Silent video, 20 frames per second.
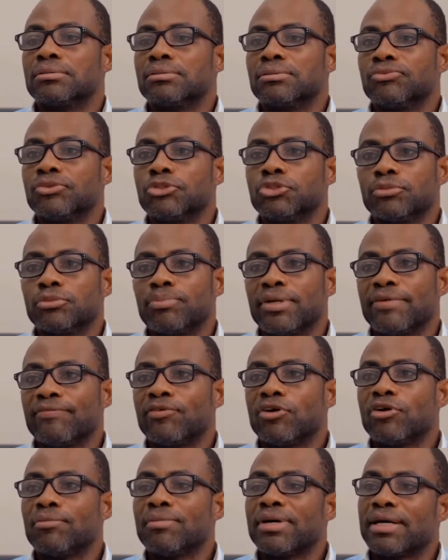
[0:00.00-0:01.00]
we should
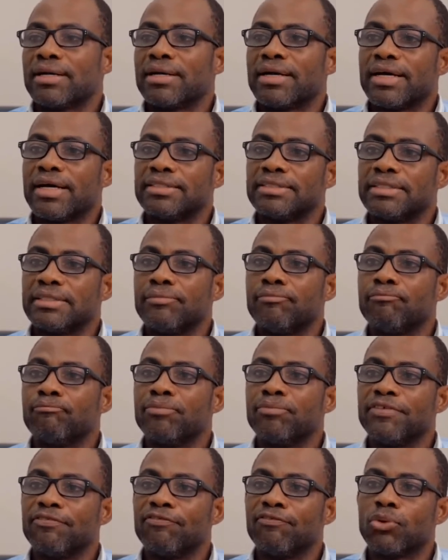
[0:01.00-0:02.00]
perform hand hygiene
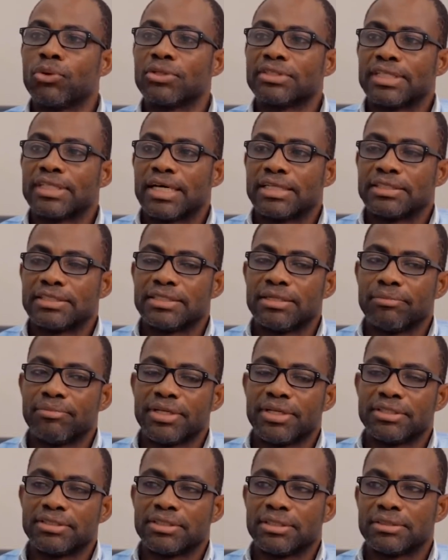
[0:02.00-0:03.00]
before touching a
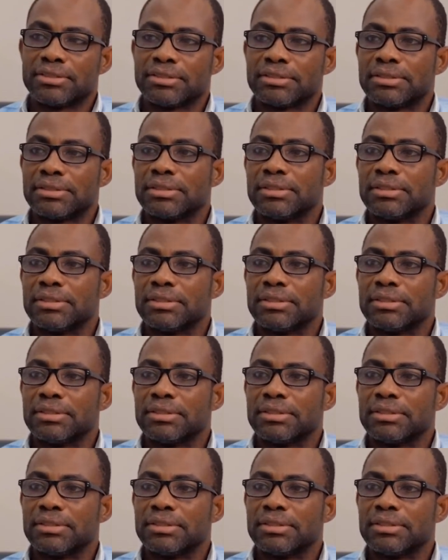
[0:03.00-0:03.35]
patient,